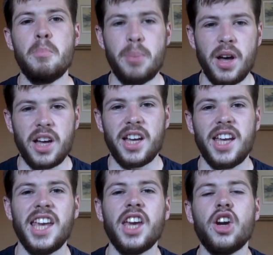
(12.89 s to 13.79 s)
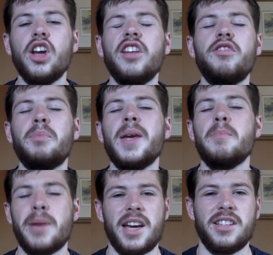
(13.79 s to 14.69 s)
but it could have been
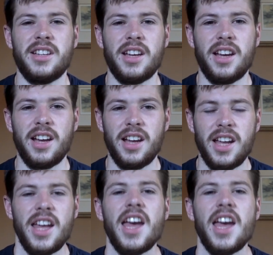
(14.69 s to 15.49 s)
better.